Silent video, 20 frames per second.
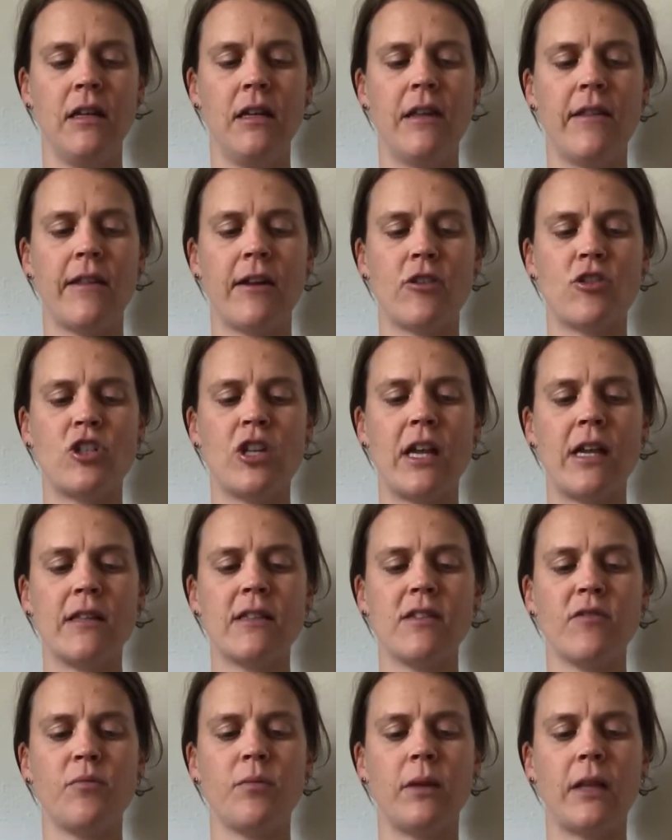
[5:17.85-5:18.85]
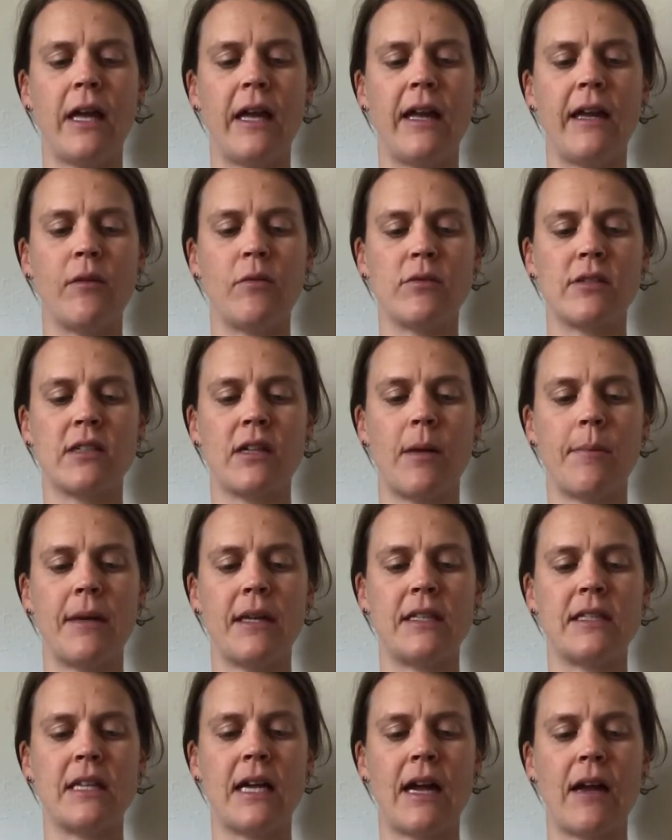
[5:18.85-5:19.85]
Their chance of playing was coming
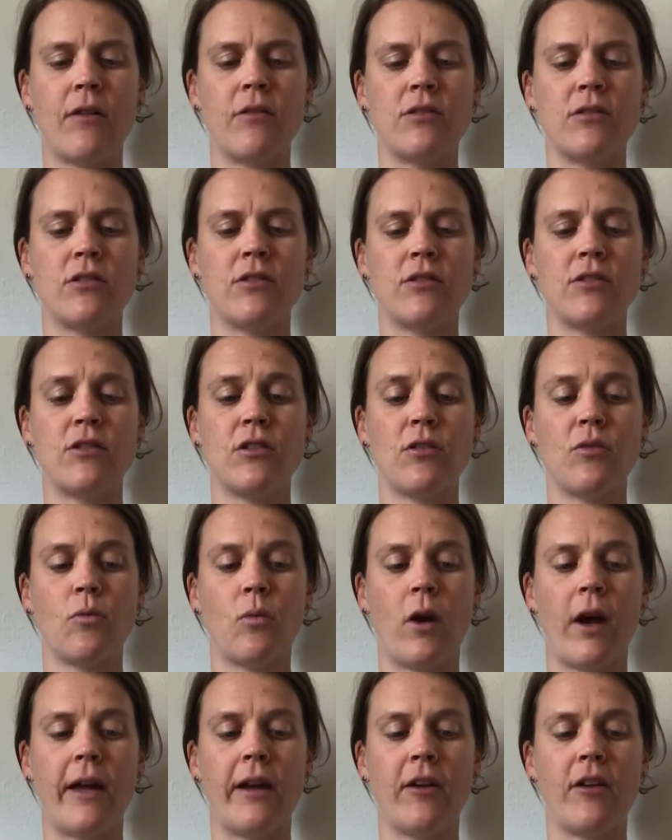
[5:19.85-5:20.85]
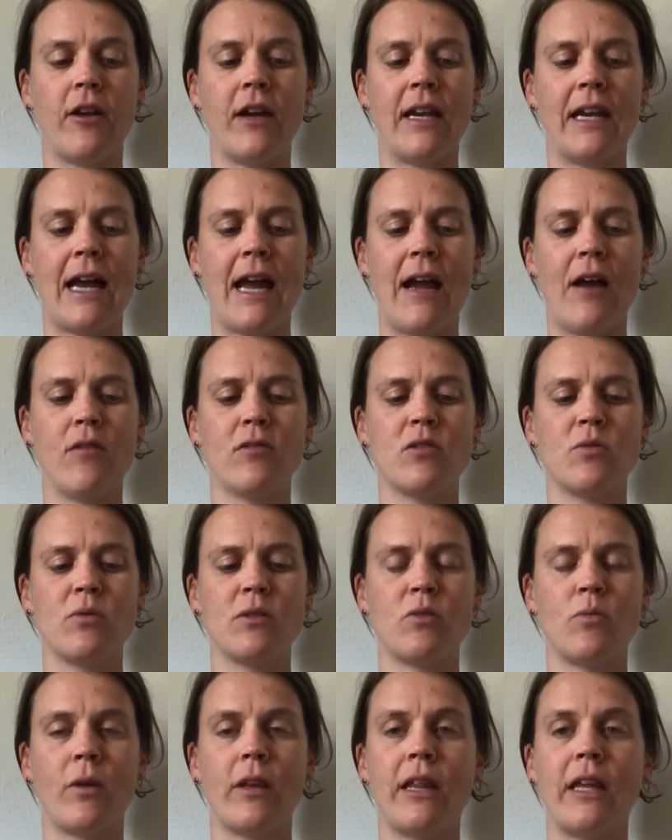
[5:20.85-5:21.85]
down to the wire, and House was
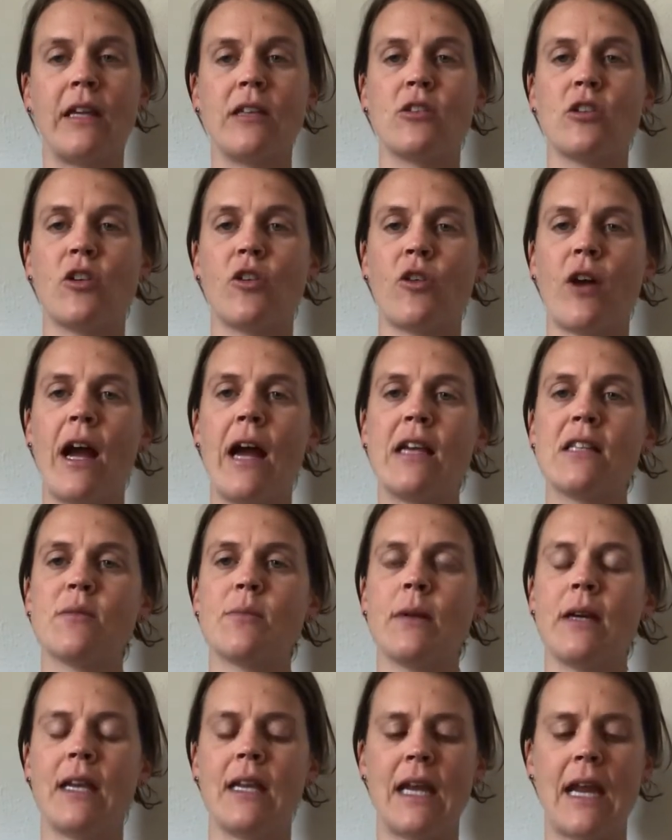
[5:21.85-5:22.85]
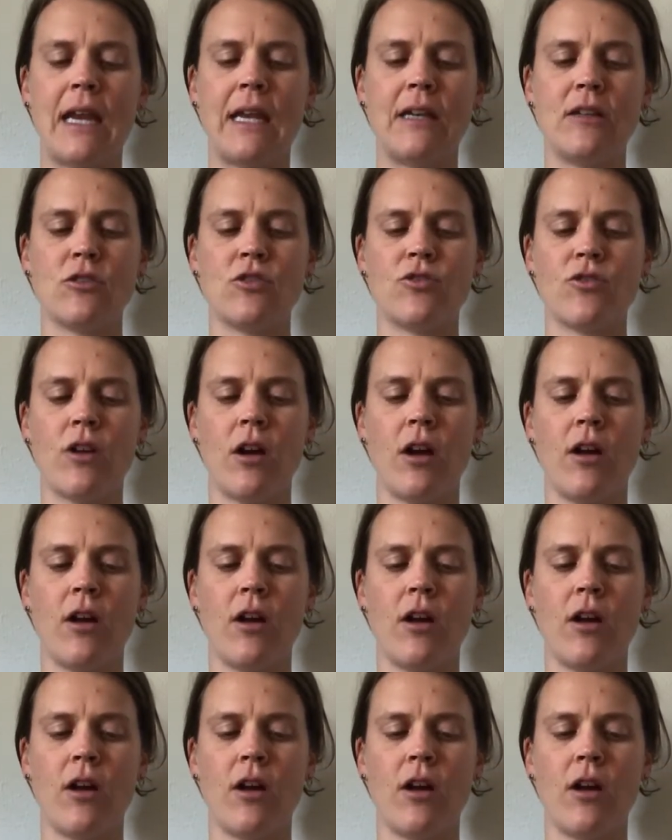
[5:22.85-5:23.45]
willing to grasp at any straw.